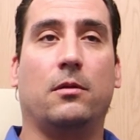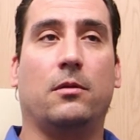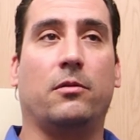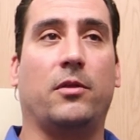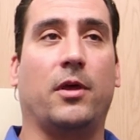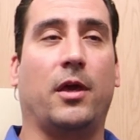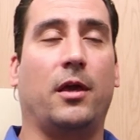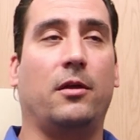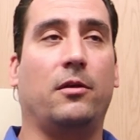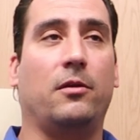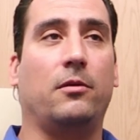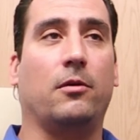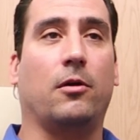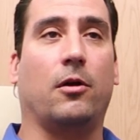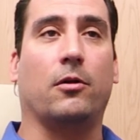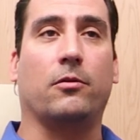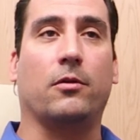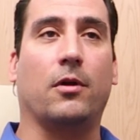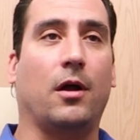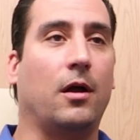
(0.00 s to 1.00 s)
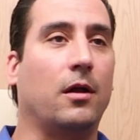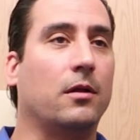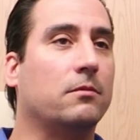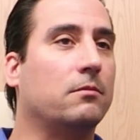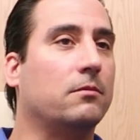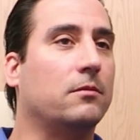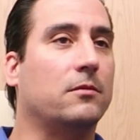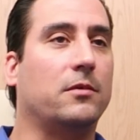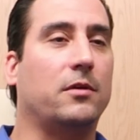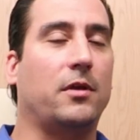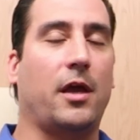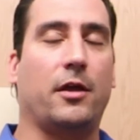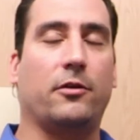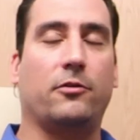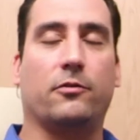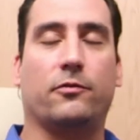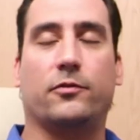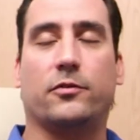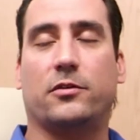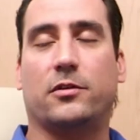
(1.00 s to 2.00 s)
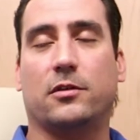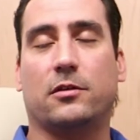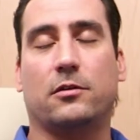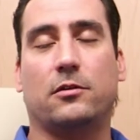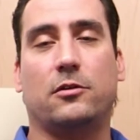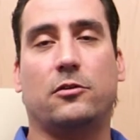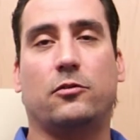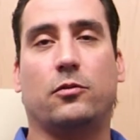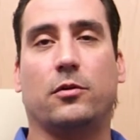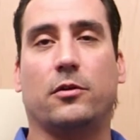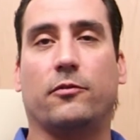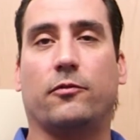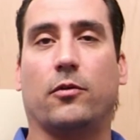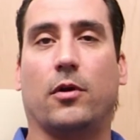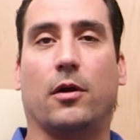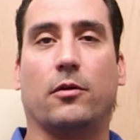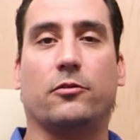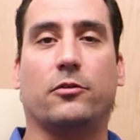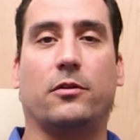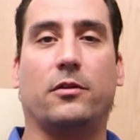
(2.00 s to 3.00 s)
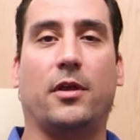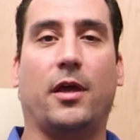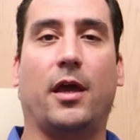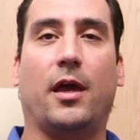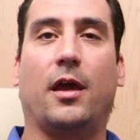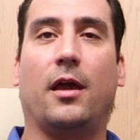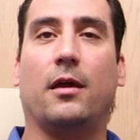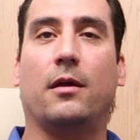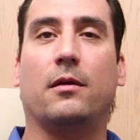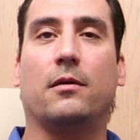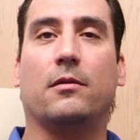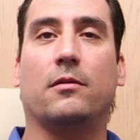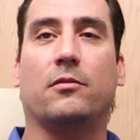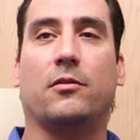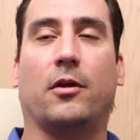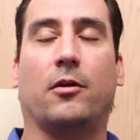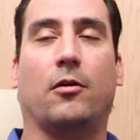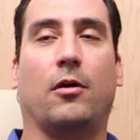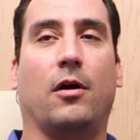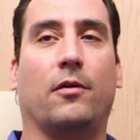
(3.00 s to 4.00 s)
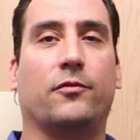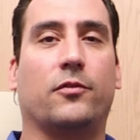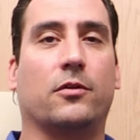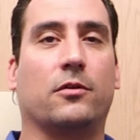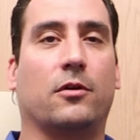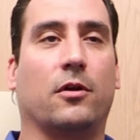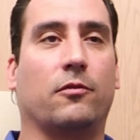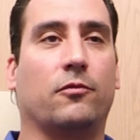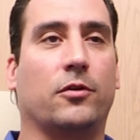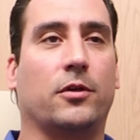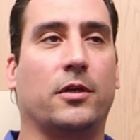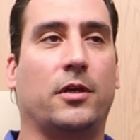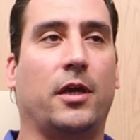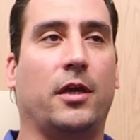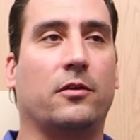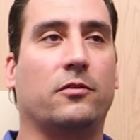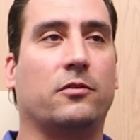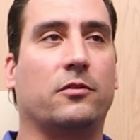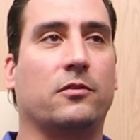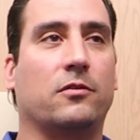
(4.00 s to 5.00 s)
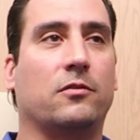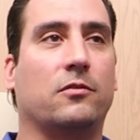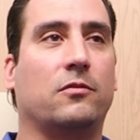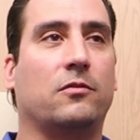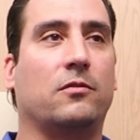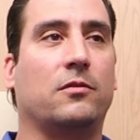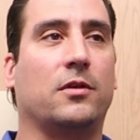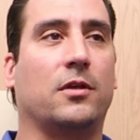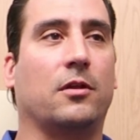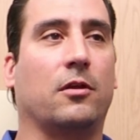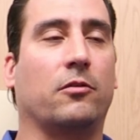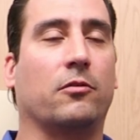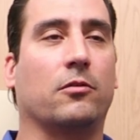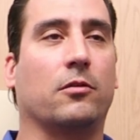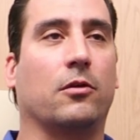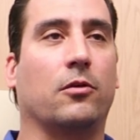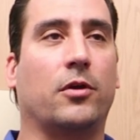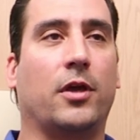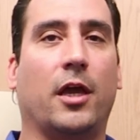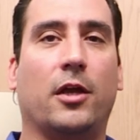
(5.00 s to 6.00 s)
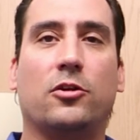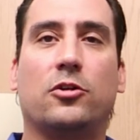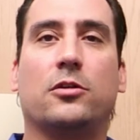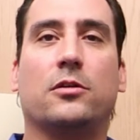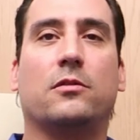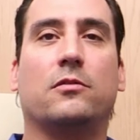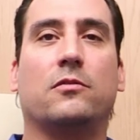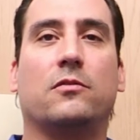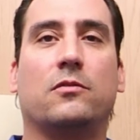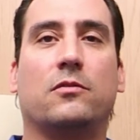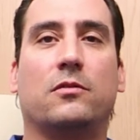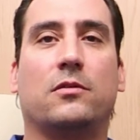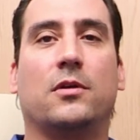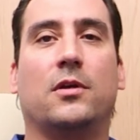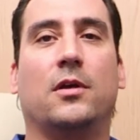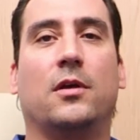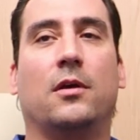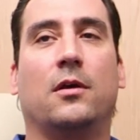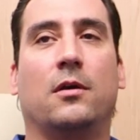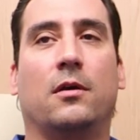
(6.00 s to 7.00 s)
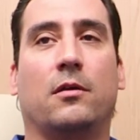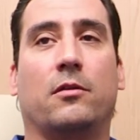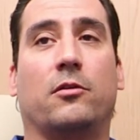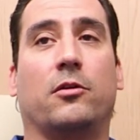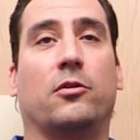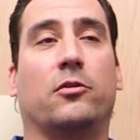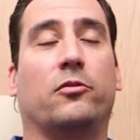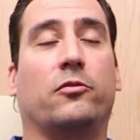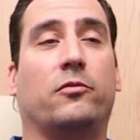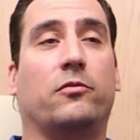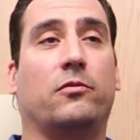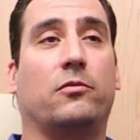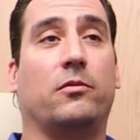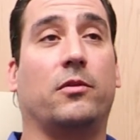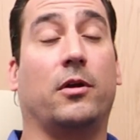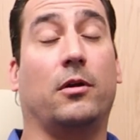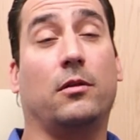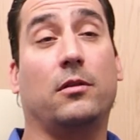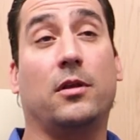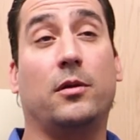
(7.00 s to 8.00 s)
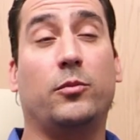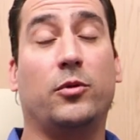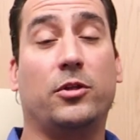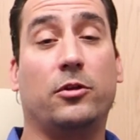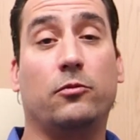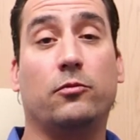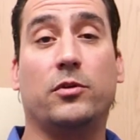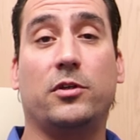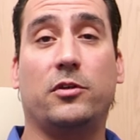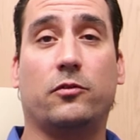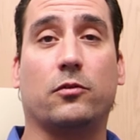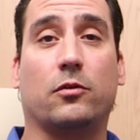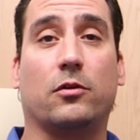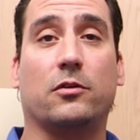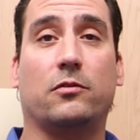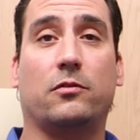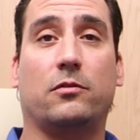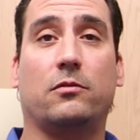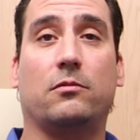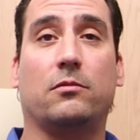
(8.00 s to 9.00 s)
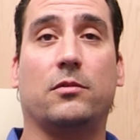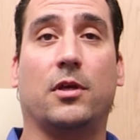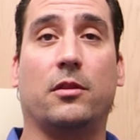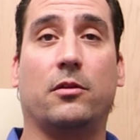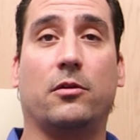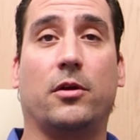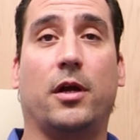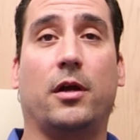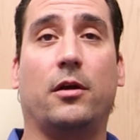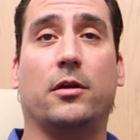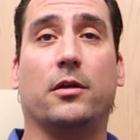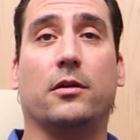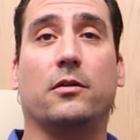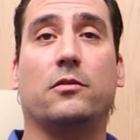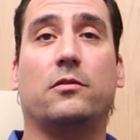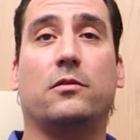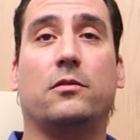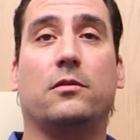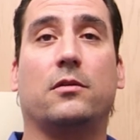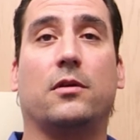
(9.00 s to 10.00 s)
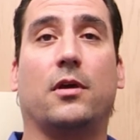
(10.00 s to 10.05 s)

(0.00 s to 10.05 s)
They are not at your facility 24 hours a day. They are often covering cases in other locations. They're a limited resource in their areas.